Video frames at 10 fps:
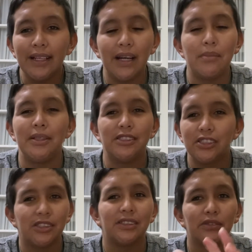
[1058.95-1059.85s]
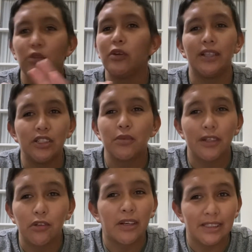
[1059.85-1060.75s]
I mean, he's already
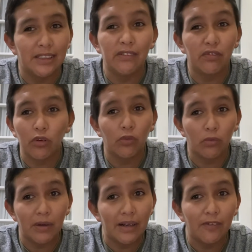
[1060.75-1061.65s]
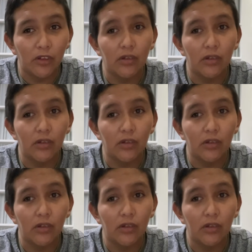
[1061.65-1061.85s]
crazy for whatever.